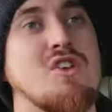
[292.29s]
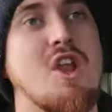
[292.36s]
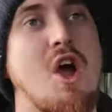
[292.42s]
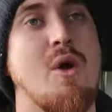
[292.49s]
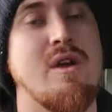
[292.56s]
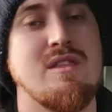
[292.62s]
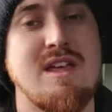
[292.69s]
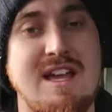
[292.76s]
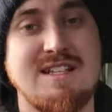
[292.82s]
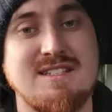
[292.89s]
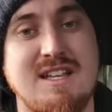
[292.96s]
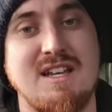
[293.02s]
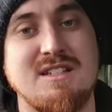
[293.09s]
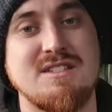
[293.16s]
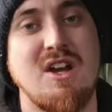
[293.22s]
knowing that
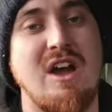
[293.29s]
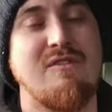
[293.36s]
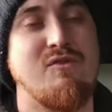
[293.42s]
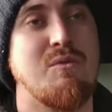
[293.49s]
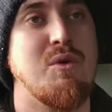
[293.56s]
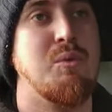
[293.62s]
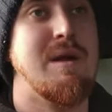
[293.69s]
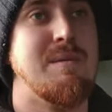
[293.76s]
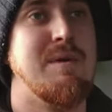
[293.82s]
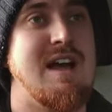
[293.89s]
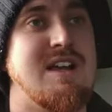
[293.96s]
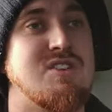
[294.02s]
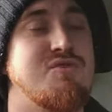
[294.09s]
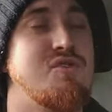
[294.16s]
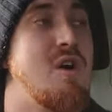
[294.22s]
he's going to die from the
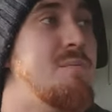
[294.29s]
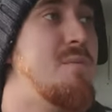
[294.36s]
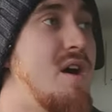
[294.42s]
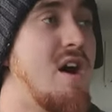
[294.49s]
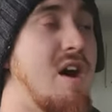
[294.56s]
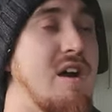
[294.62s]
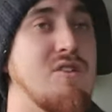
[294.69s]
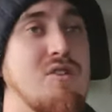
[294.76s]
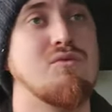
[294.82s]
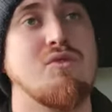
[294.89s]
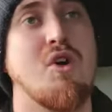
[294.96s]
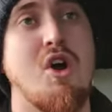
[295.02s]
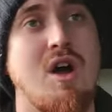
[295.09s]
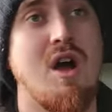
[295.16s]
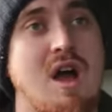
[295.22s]
whiplash from either
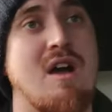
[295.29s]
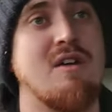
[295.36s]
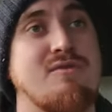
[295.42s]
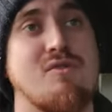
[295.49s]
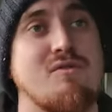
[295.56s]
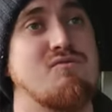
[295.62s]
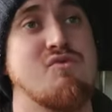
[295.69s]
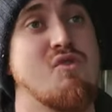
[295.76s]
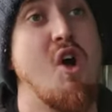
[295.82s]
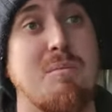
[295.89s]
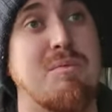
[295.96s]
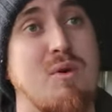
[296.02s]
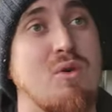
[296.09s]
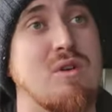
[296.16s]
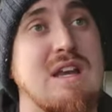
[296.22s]
Ro uh, from
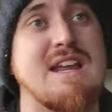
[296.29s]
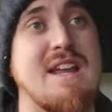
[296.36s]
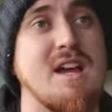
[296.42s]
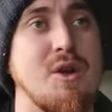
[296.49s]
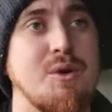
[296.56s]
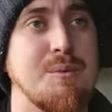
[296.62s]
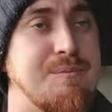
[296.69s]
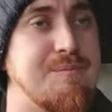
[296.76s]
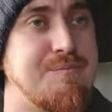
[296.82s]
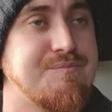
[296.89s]
Rob or Leo.